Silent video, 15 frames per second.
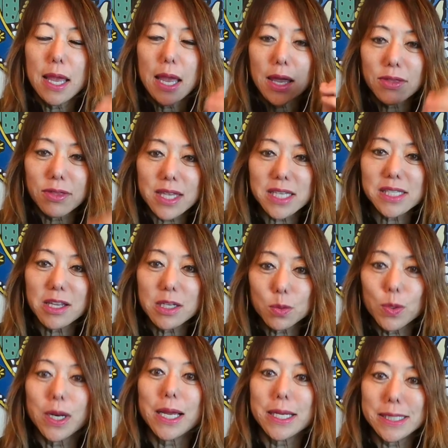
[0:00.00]
And this is
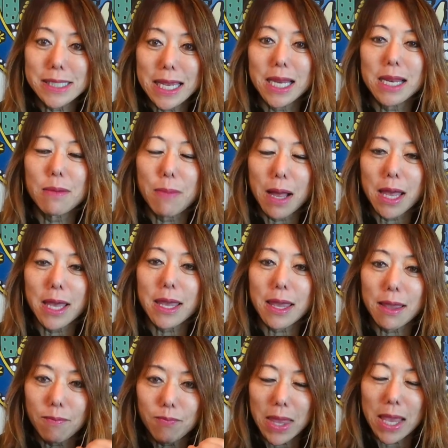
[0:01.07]
what I say to my
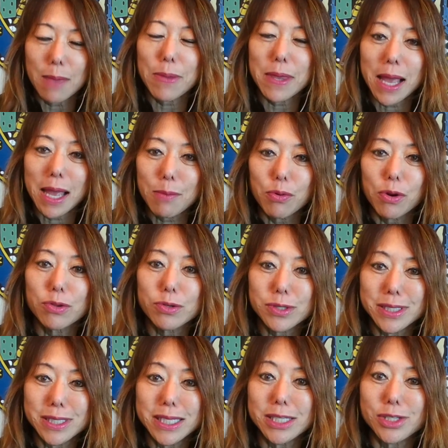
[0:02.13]
API brothers
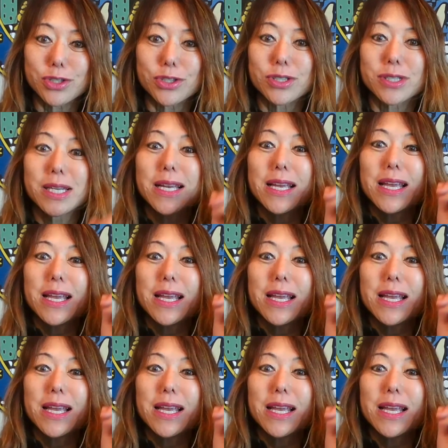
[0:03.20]
and sisters.